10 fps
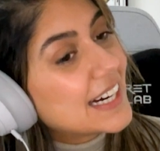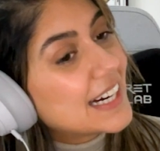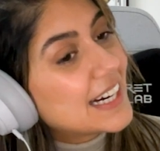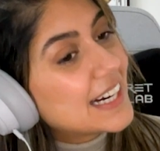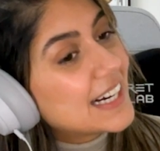
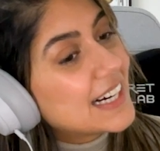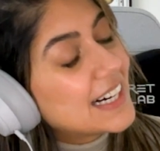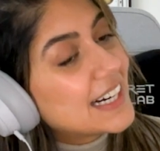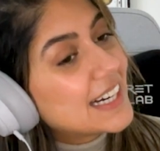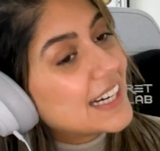
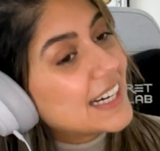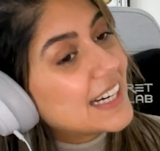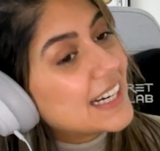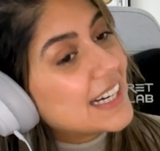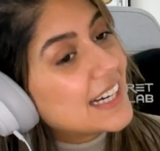
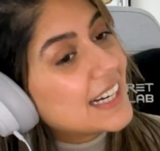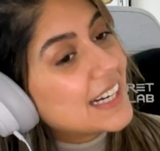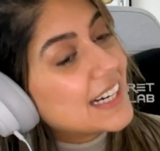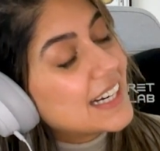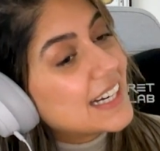
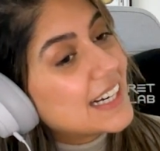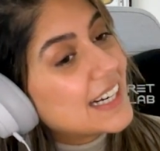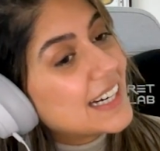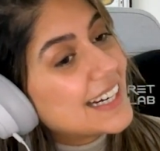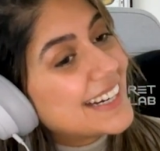
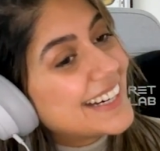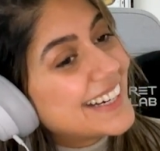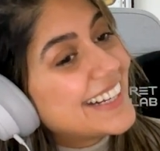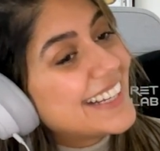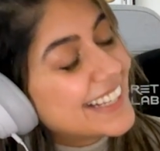
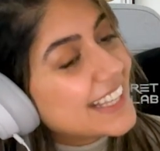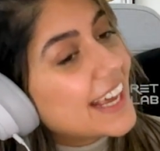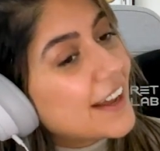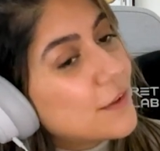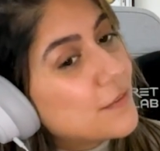
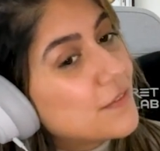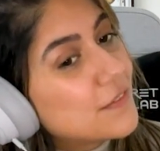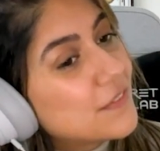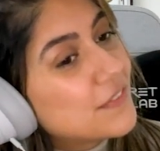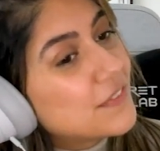
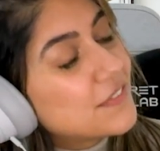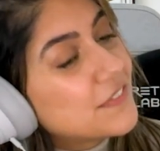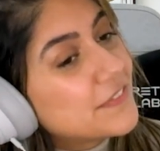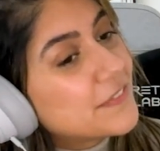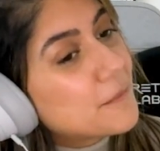
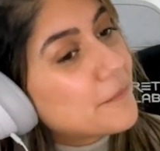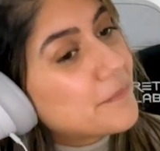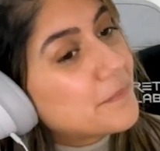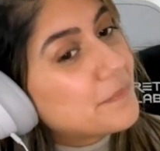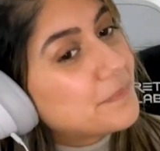
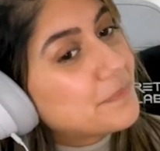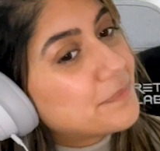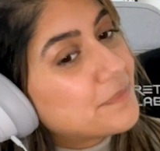The person shown says nothing.